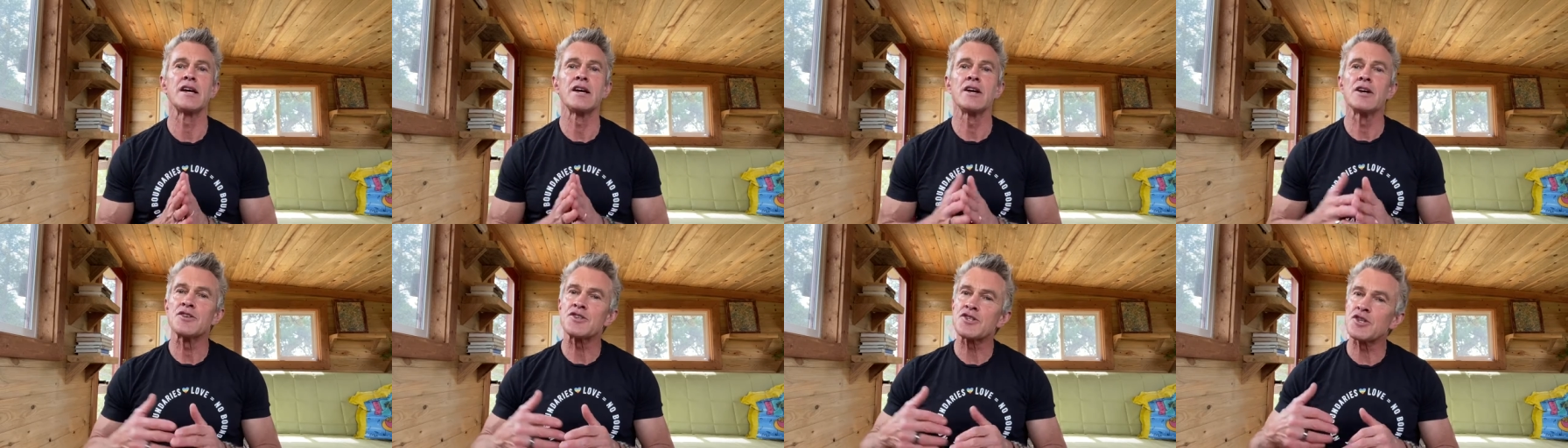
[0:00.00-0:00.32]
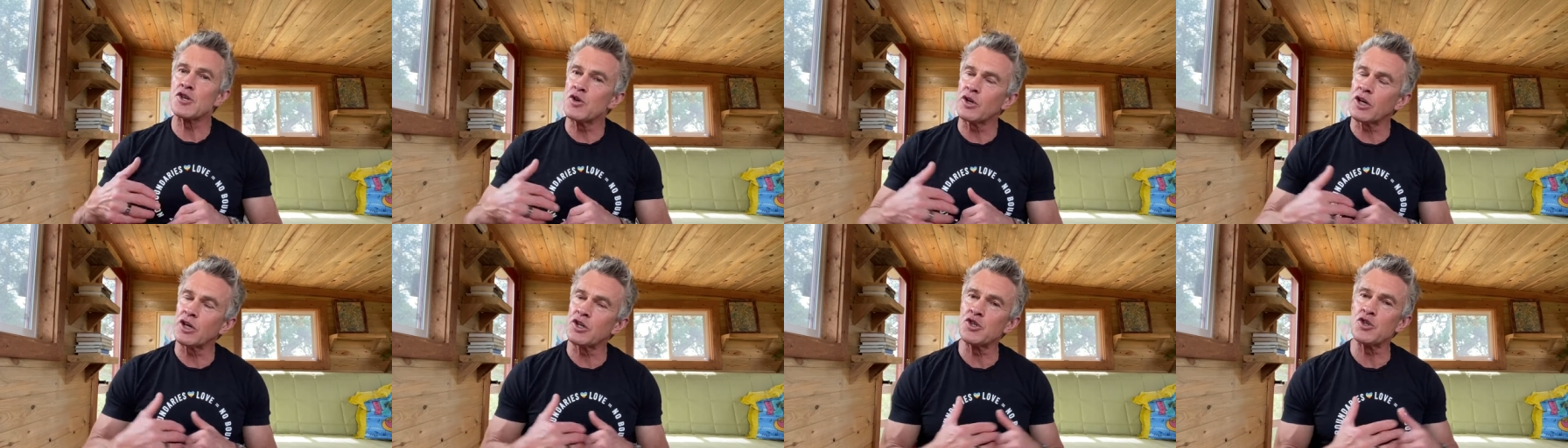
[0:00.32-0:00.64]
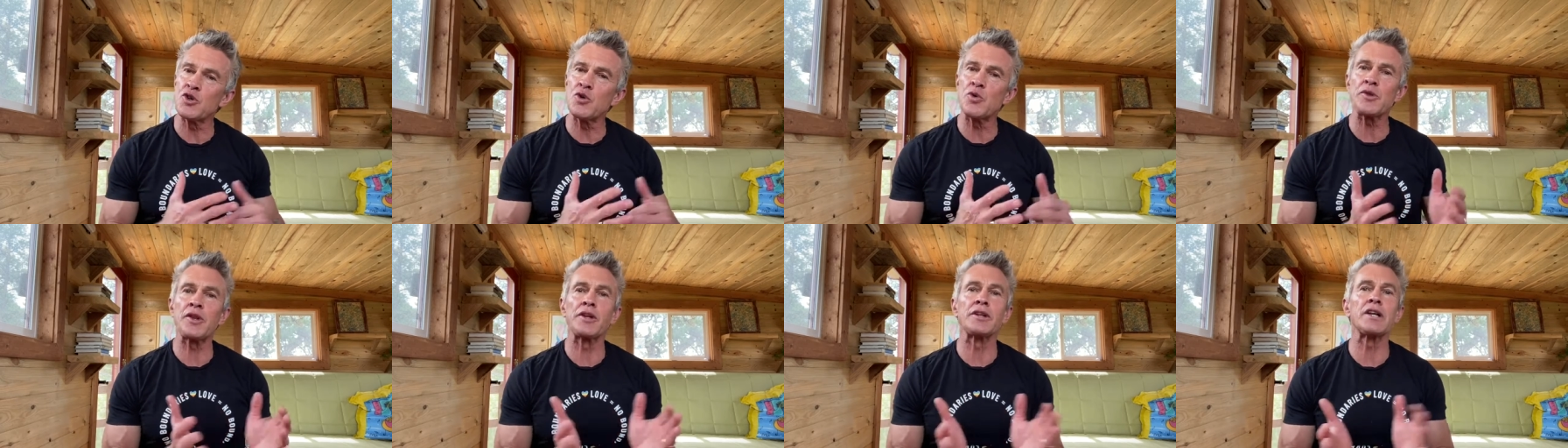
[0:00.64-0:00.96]
so you can do
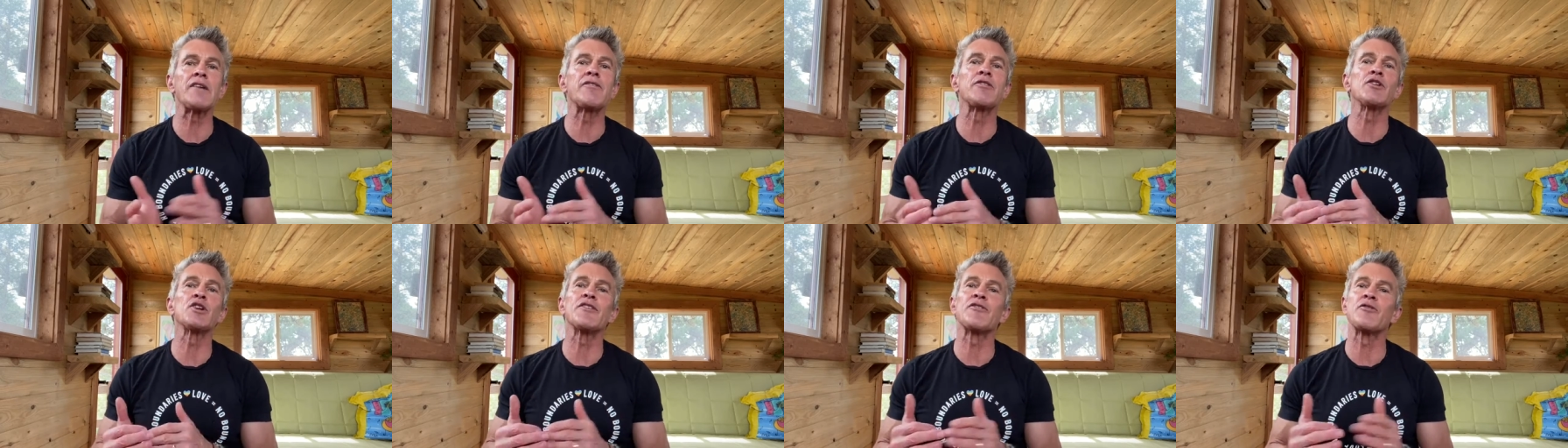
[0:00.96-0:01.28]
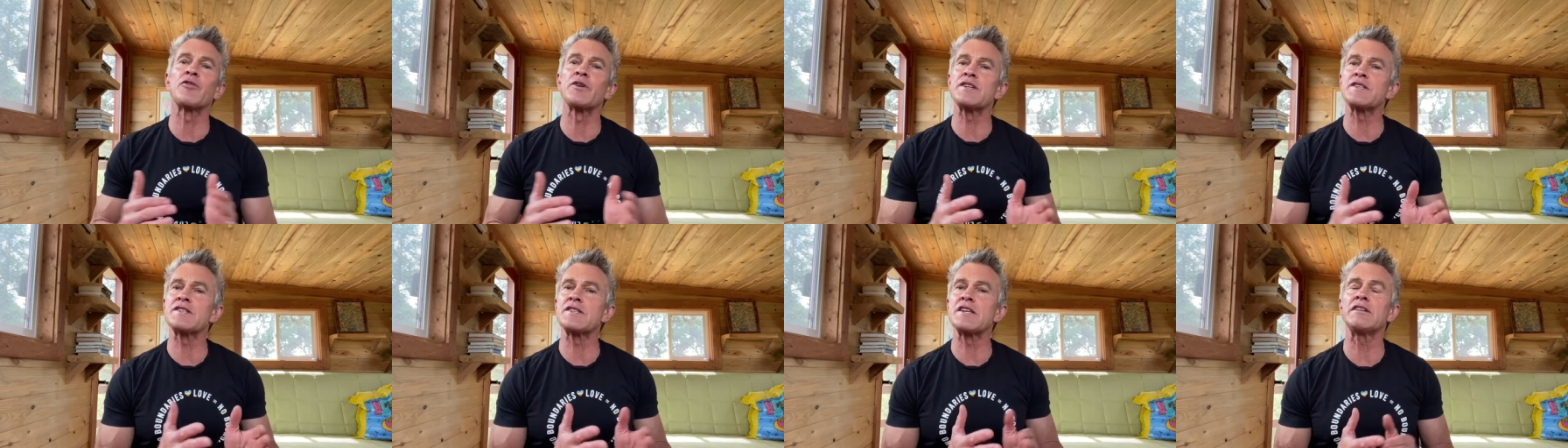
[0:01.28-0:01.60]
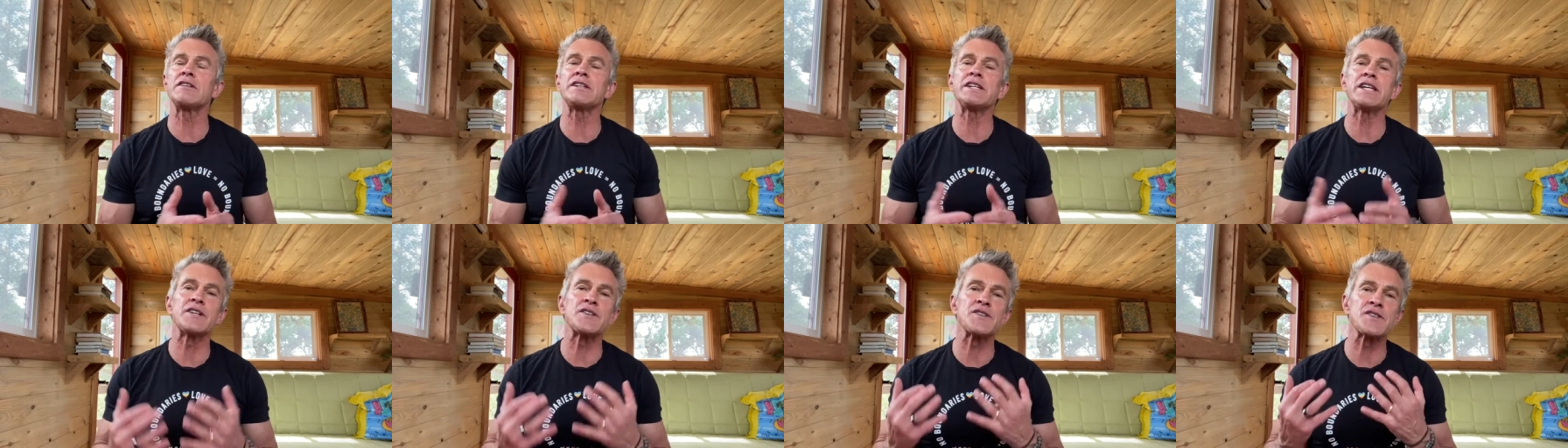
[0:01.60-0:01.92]
it with the level of
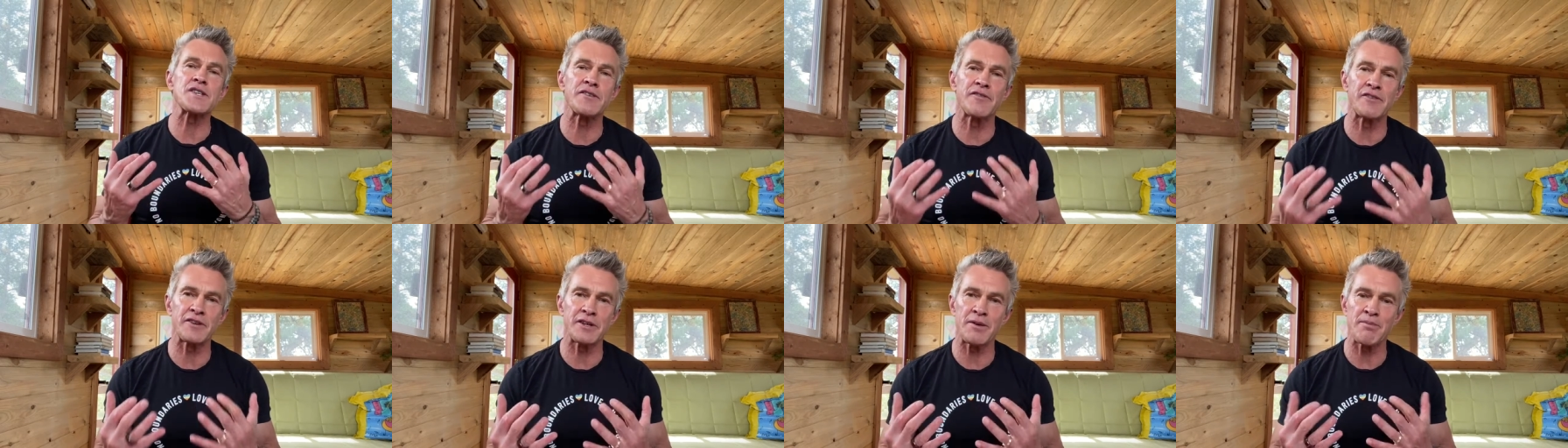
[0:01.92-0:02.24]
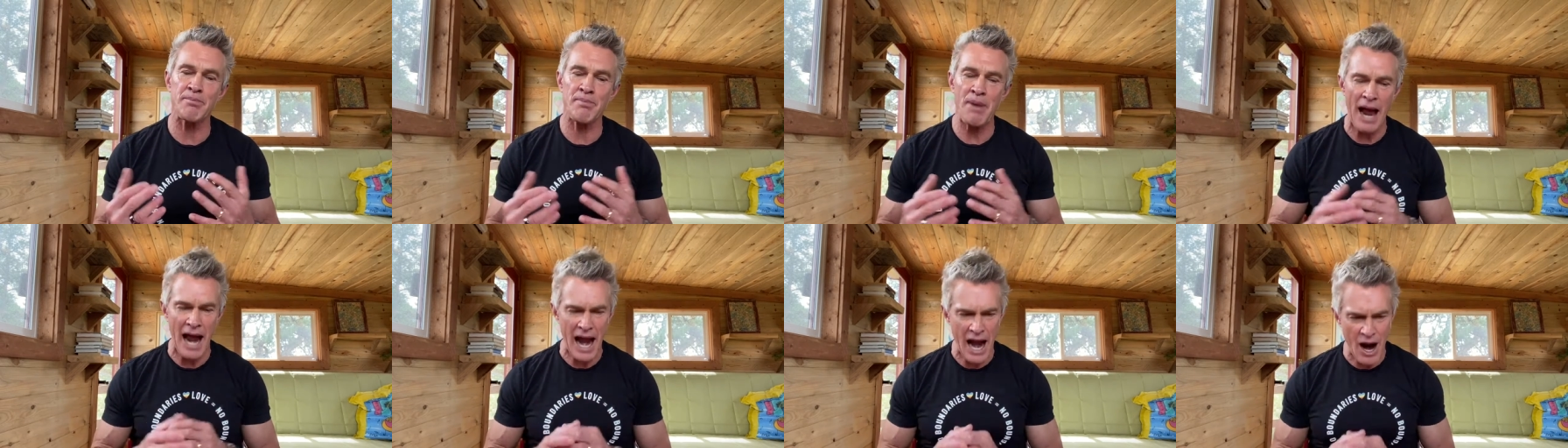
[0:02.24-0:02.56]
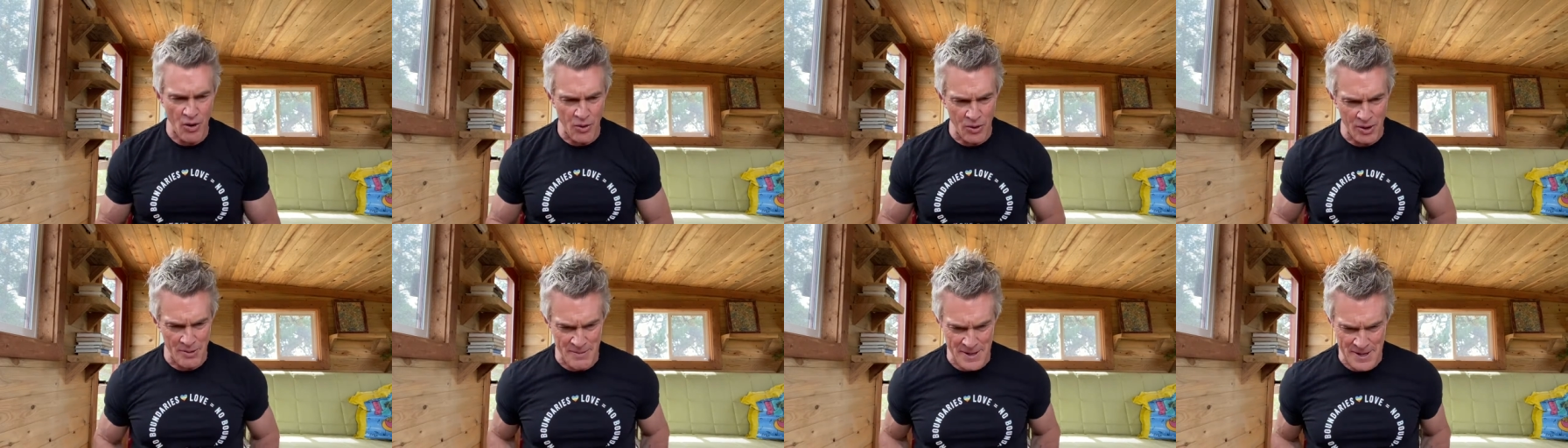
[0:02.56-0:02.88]
resilience of an
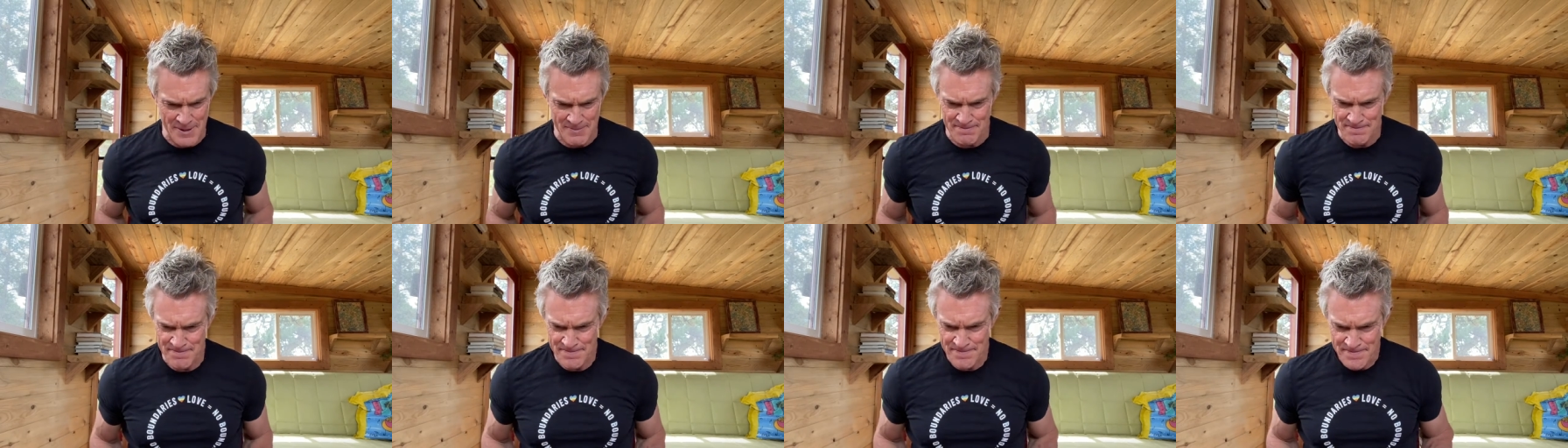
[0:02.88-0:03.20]
empowerment.